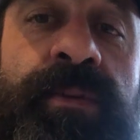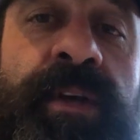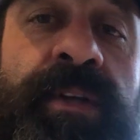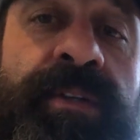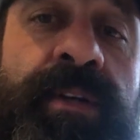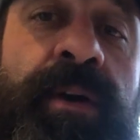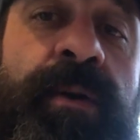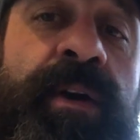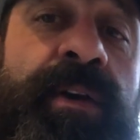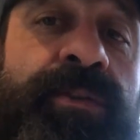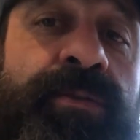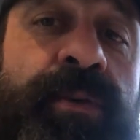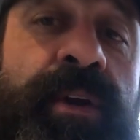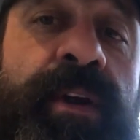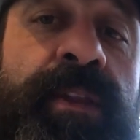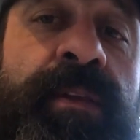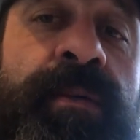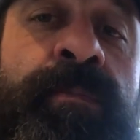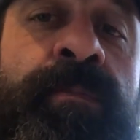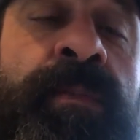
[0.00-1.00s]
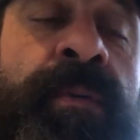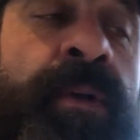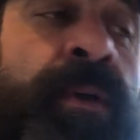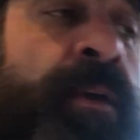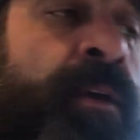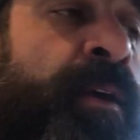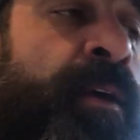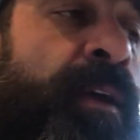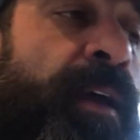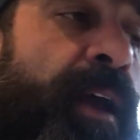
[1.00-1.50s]
That's how I train them.
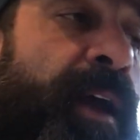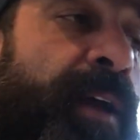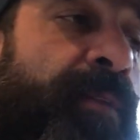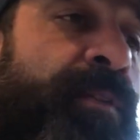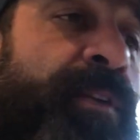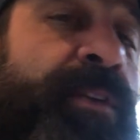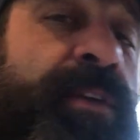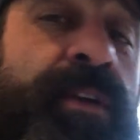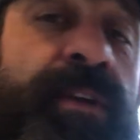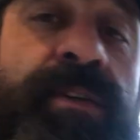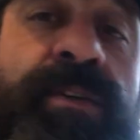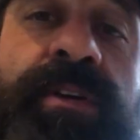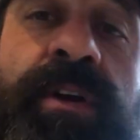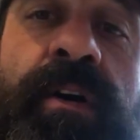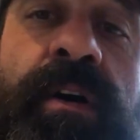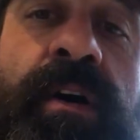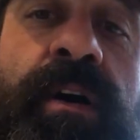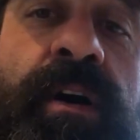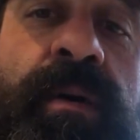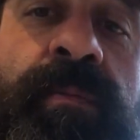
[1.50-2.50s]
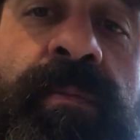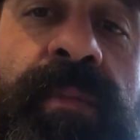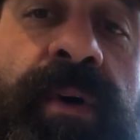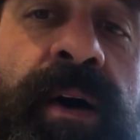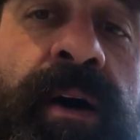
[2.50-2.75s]
Everything is calm.